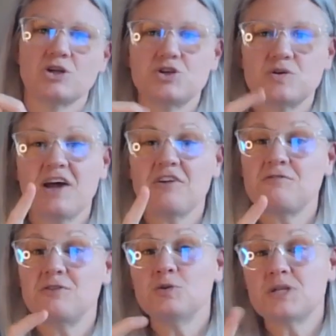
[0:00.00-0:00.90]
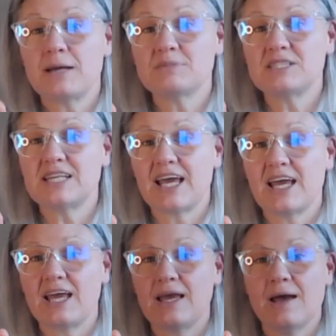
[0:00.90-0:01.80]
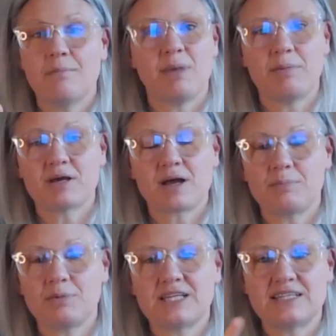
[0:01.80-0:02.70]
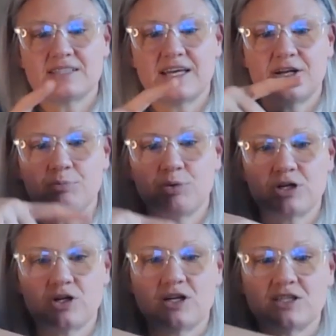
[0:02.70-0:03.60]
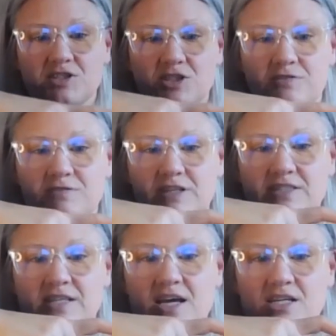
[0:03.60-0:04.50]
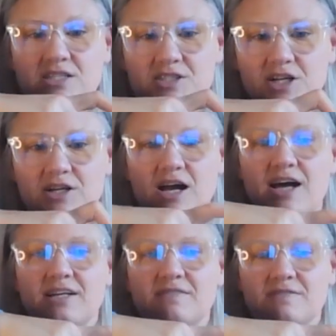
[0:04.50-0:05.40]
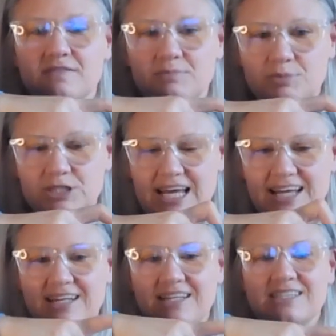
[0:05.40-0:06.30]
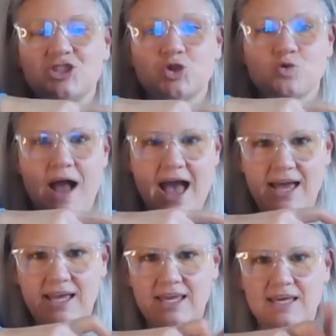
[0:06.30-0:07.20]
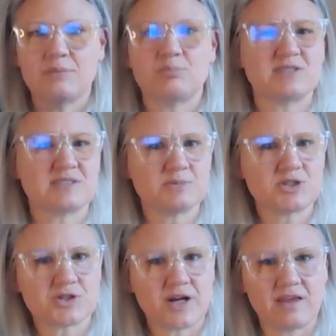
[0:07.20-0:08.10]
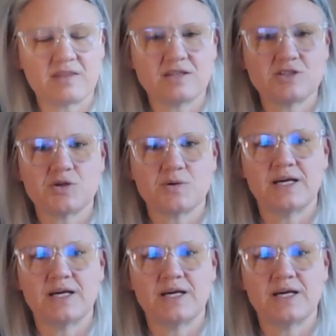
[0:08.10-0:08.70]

Do that a few times a day, maybe a couple days later, put it on a surface, start kind of pretending to drag it, put some strength into